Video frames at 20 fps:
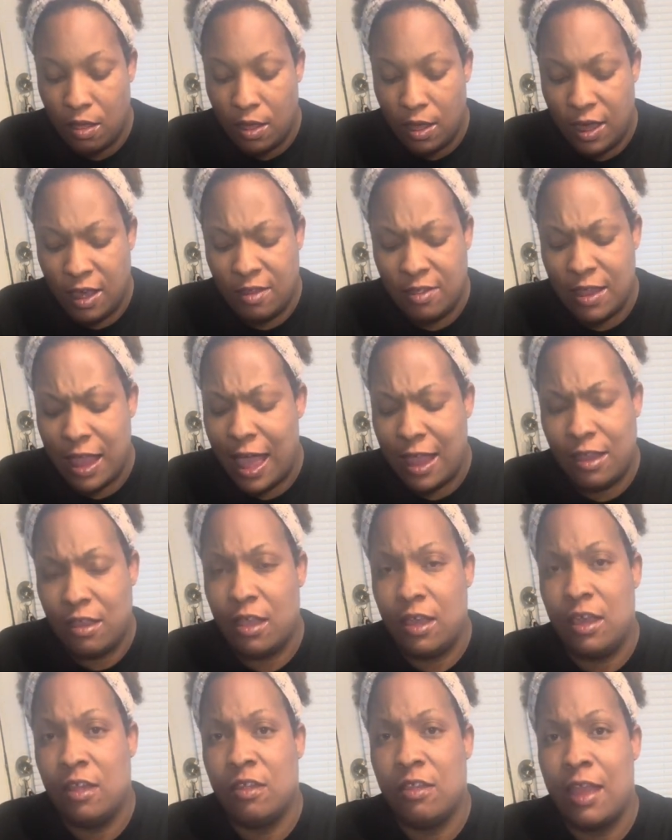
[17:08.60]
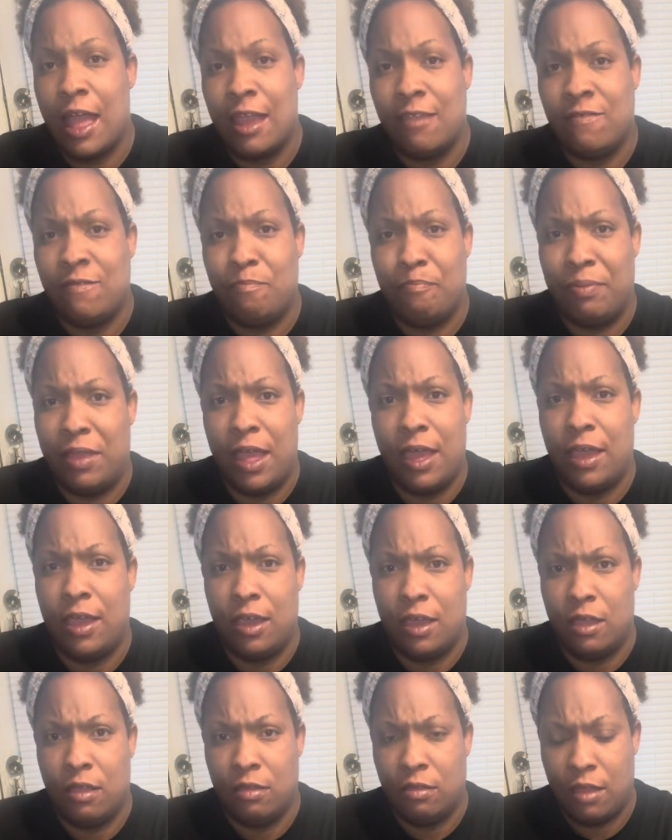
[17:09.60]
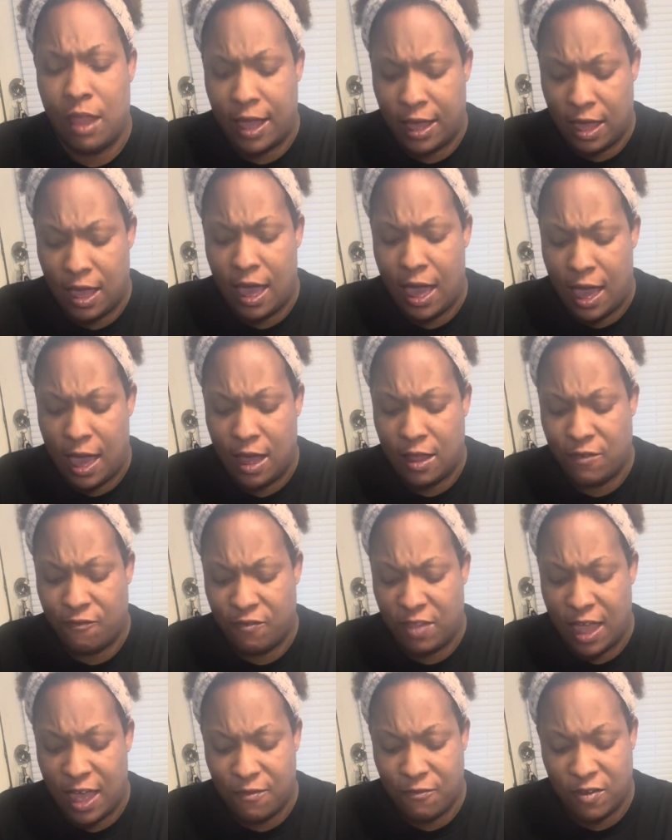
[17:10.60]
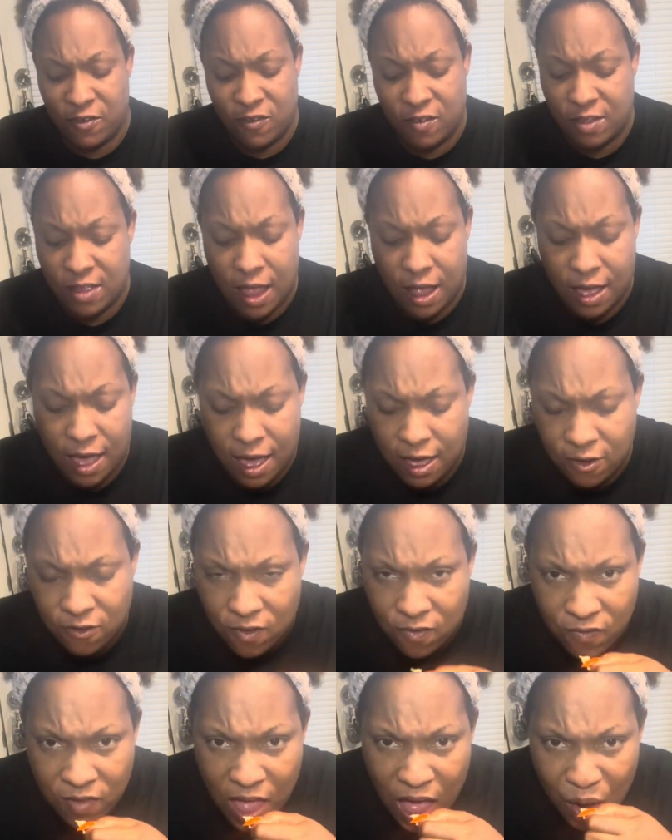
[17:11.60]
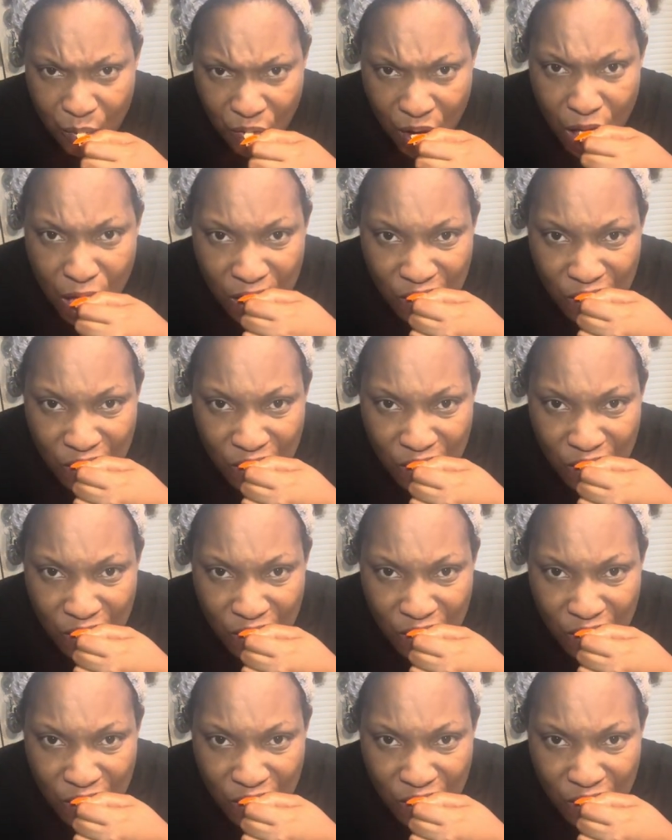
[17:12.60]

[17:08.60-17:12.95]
it's not bland. Like, it has flavor, it's just not Cajun flavor.